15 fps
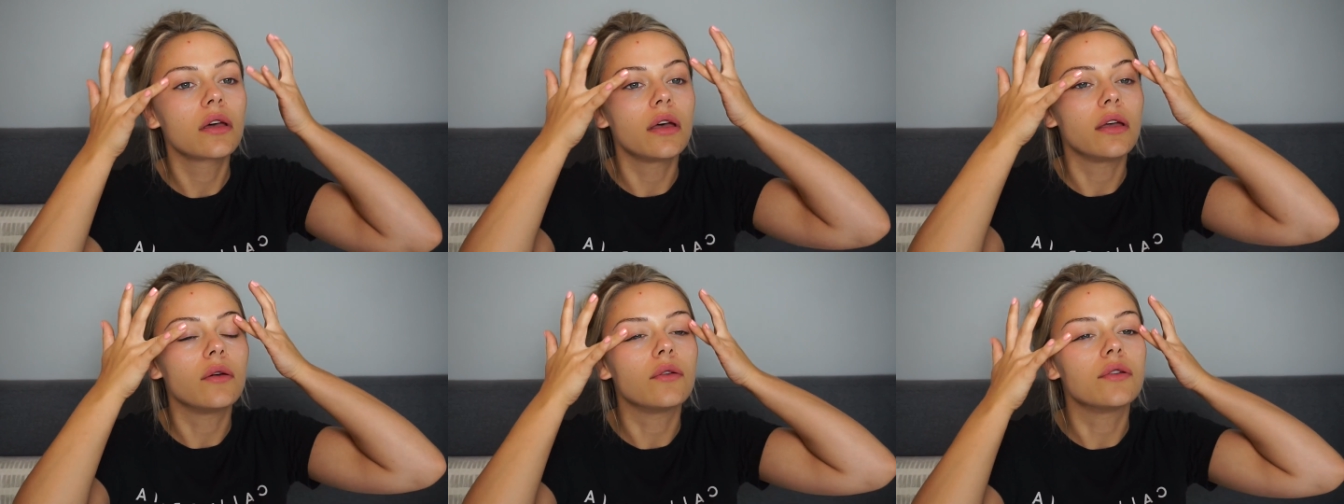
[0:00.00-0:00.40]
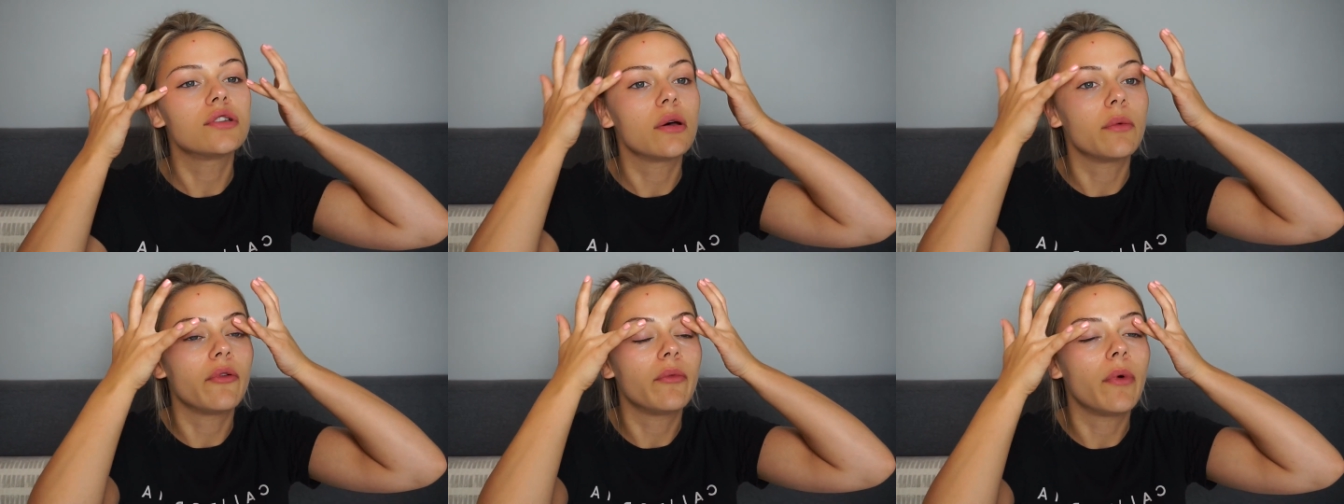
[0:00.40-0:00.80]
Go it on
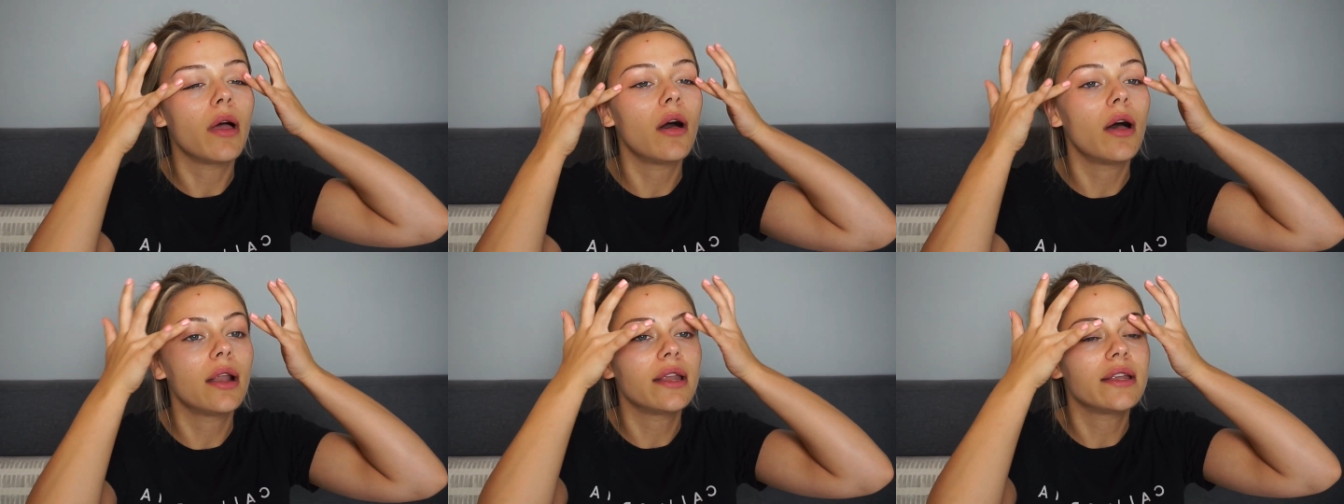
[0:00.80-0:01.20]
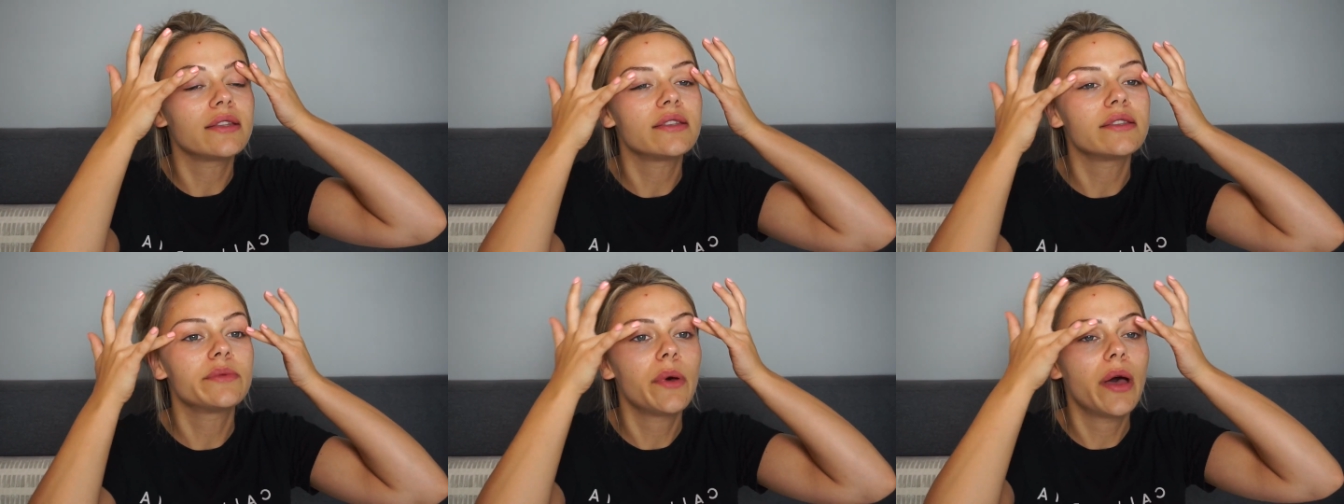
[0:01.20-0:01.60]
top of my
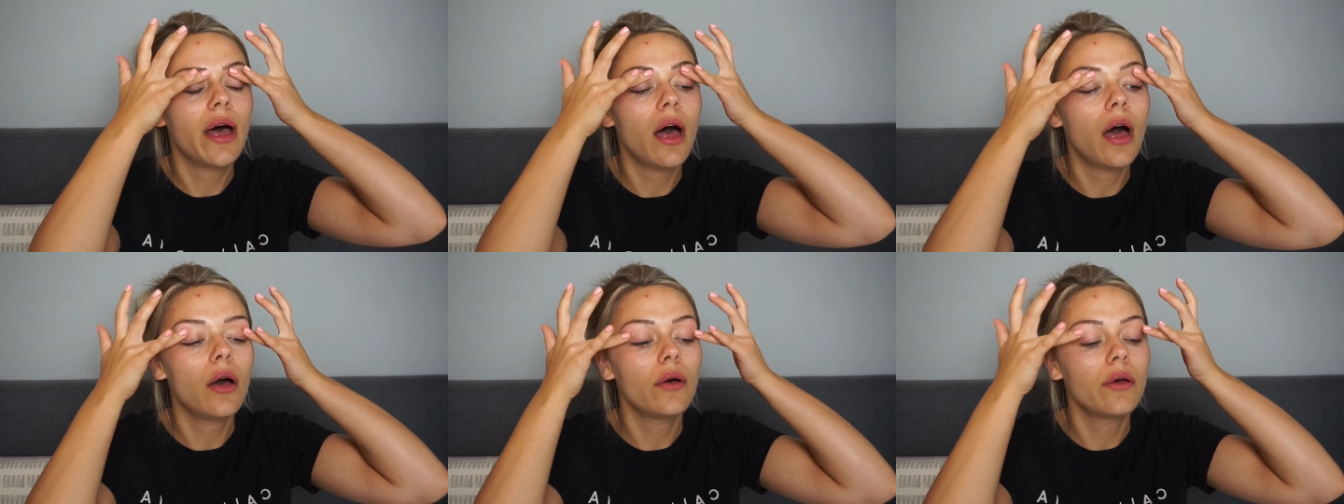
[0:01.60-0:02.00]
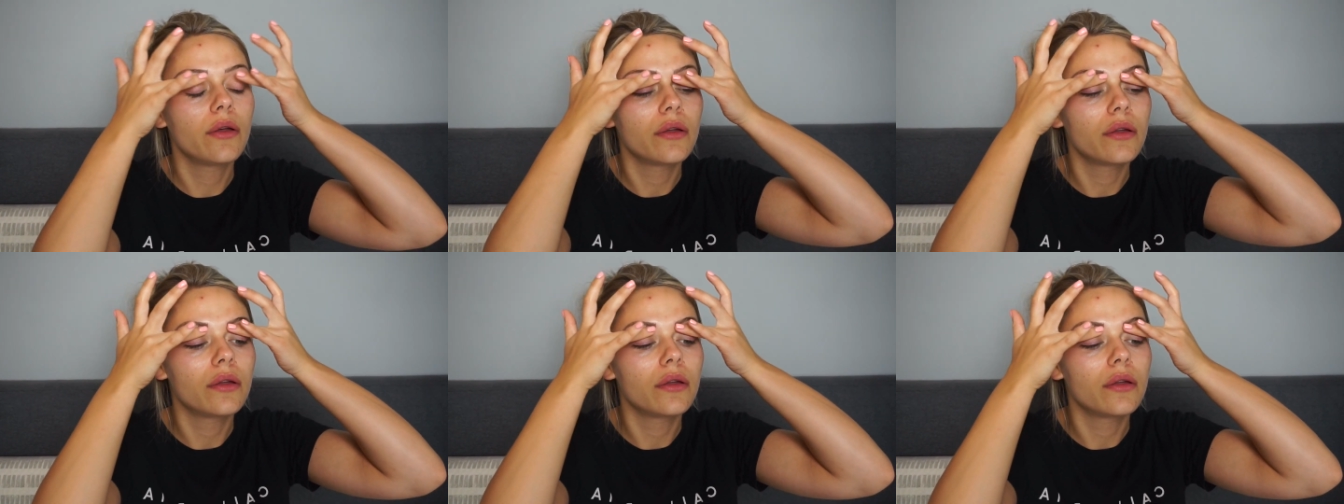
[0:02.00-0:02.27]
eyelids as well.